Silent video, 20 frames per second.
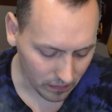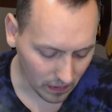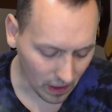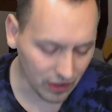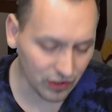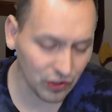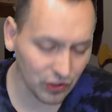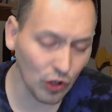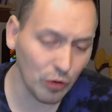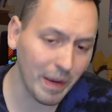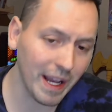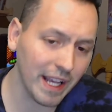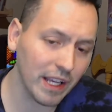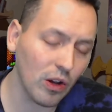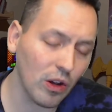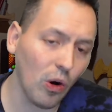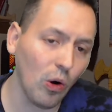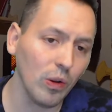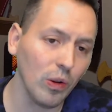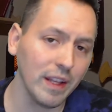my
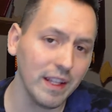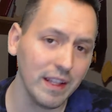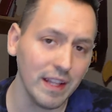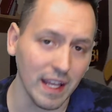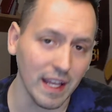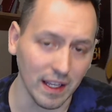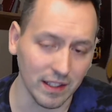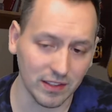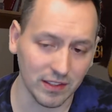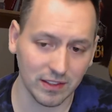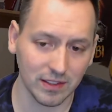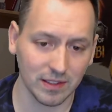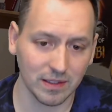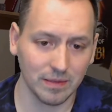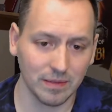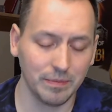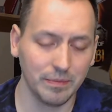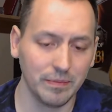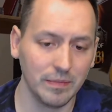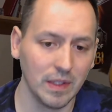goal in
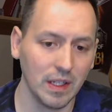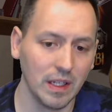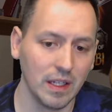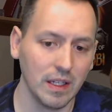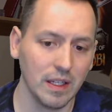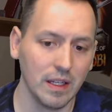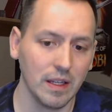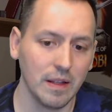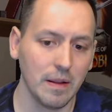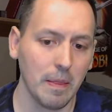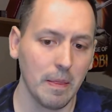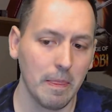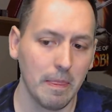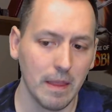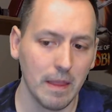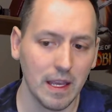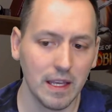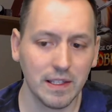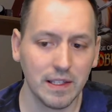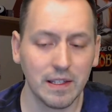this
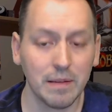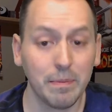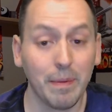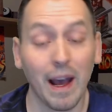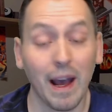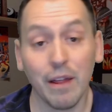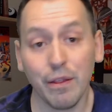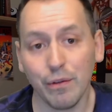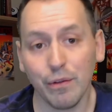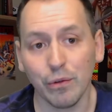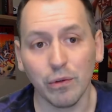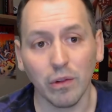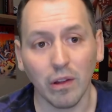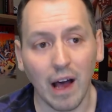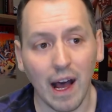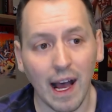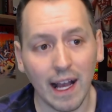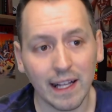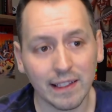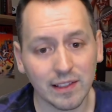is to buy through
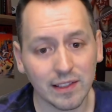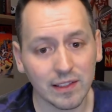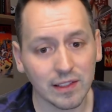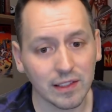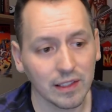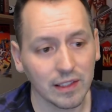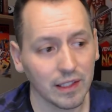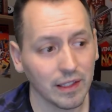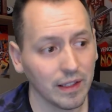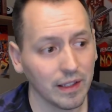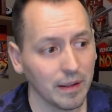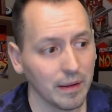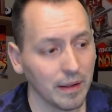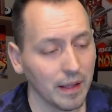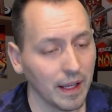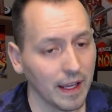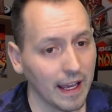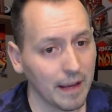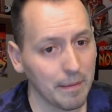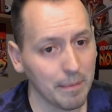lots
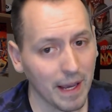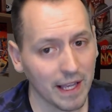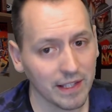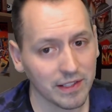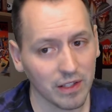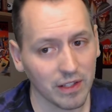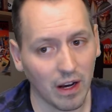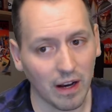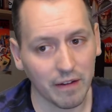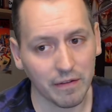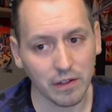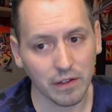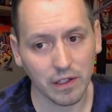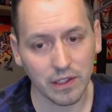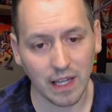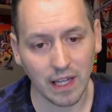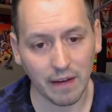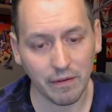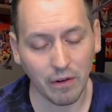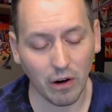and best offers.
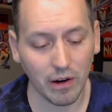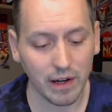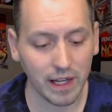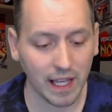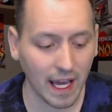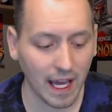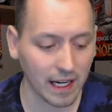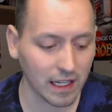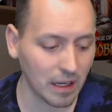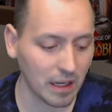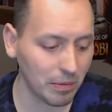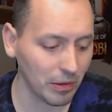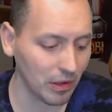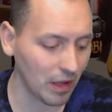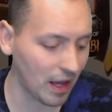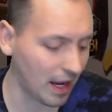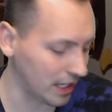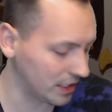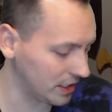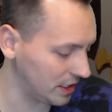I've already got a couple
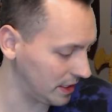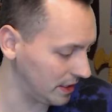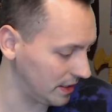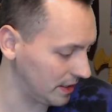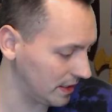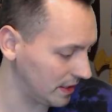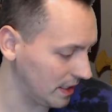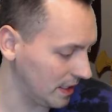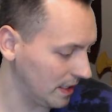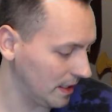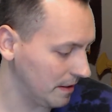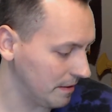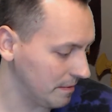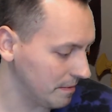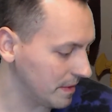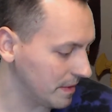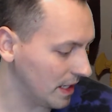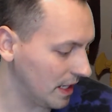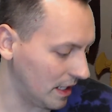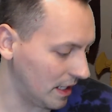auctions
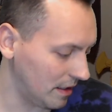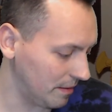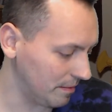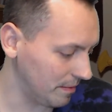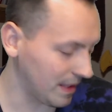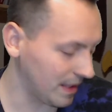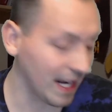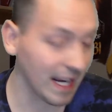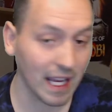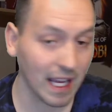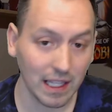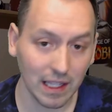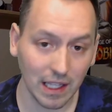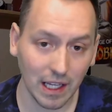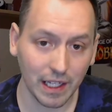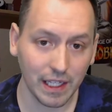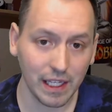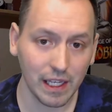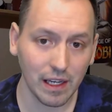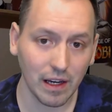that I got
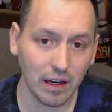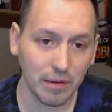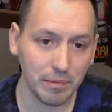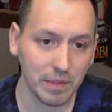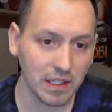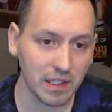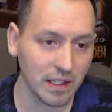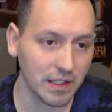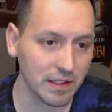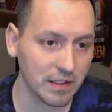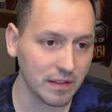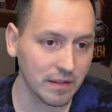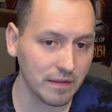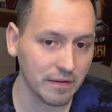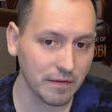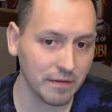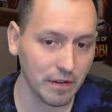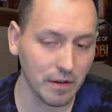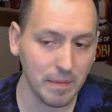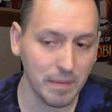lucky on, because
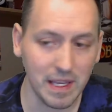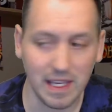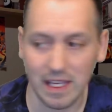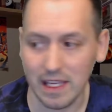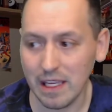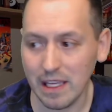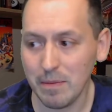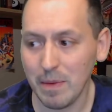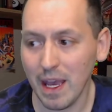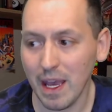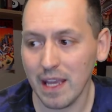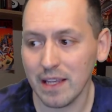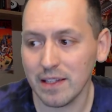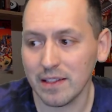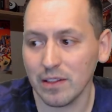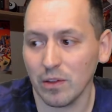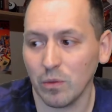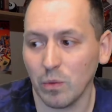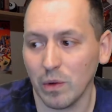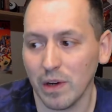for me, eBay is still
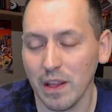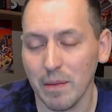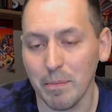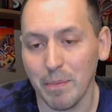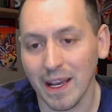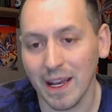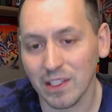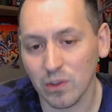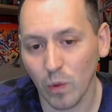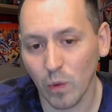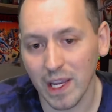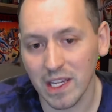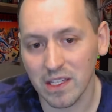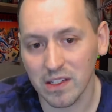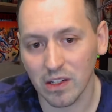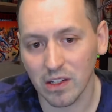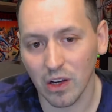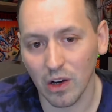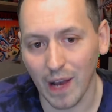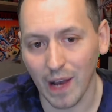one of the best ways to
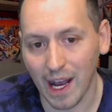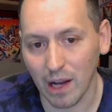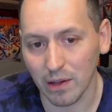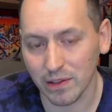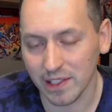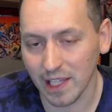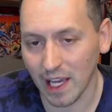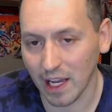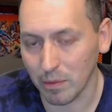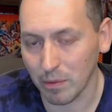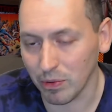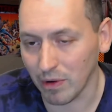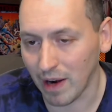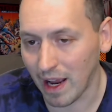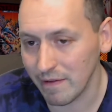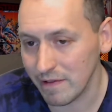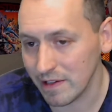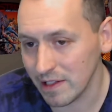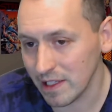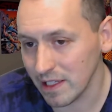go outside of
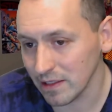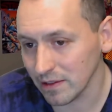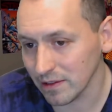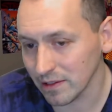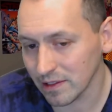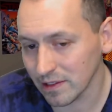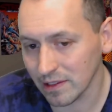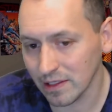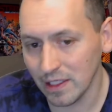private deals.